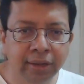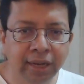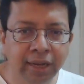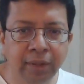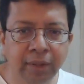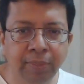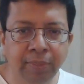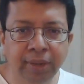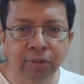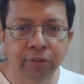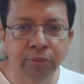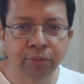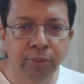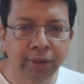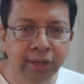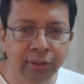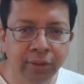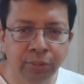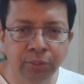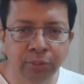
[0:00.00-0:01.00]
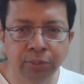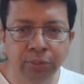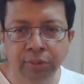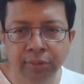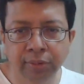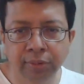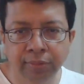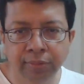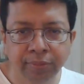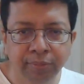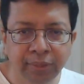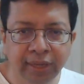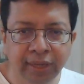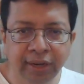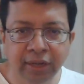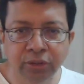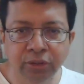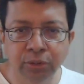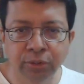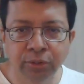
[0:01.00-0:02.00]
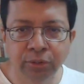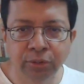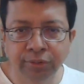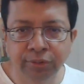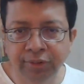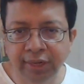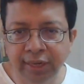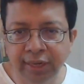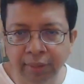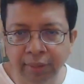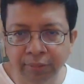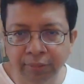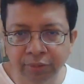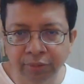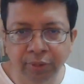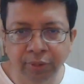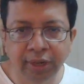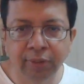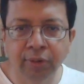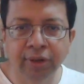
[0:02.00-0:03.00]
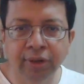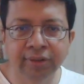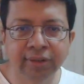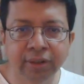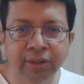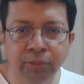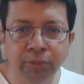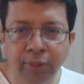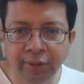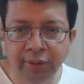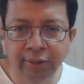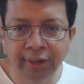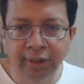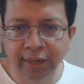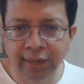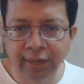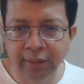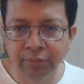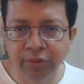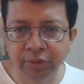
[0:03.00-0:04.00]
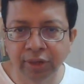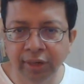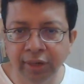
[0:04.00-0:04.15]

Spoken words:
In May of 22, P ratio was 50 times. Today, what is it? 21 times.